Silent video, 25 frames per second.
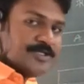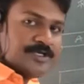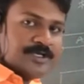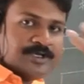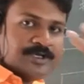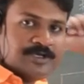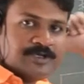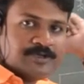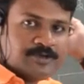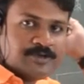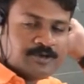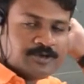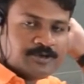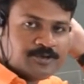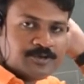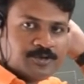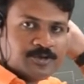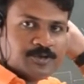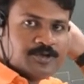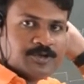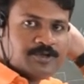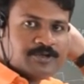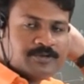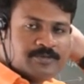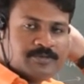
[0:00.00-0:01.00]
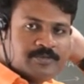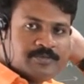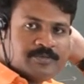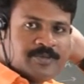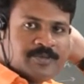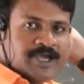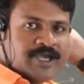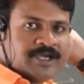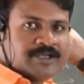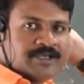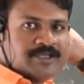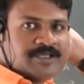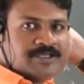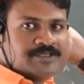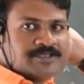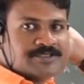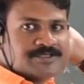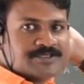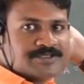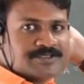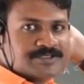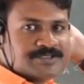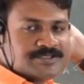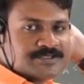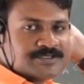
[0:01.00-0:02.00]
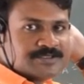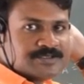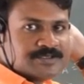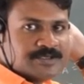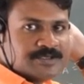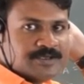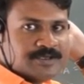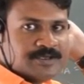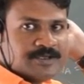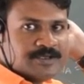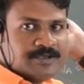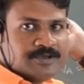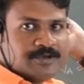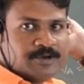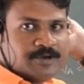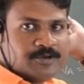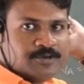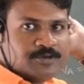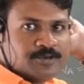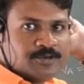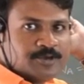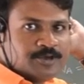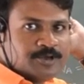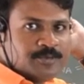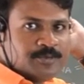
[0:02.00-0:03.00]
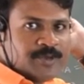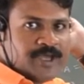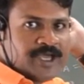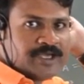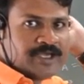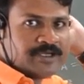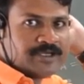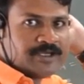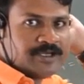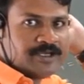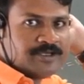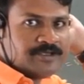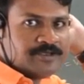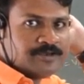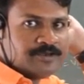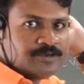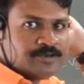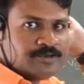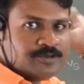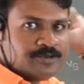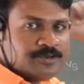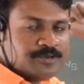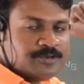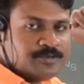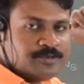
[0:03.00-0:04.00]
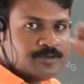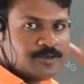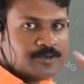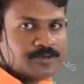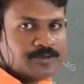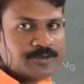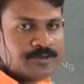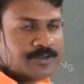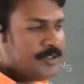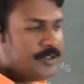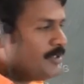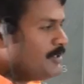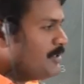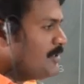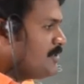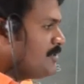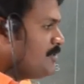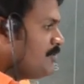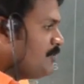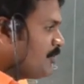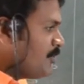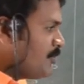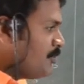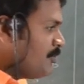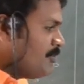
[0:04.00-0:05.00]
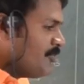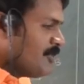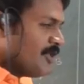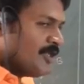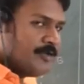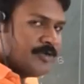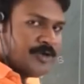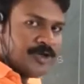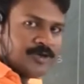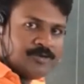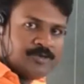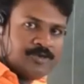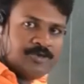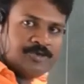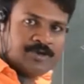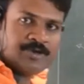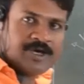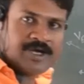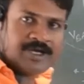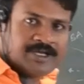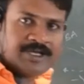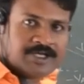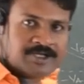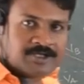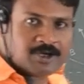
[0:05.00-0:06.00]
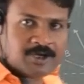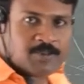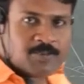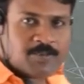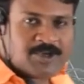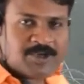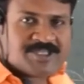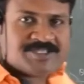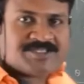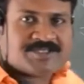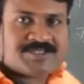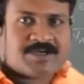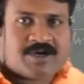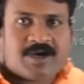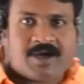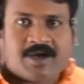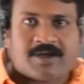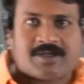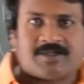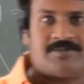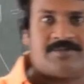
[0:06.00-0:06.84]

you have to hold back like this you have to hold back and you have to move you are when you are moving on a topless car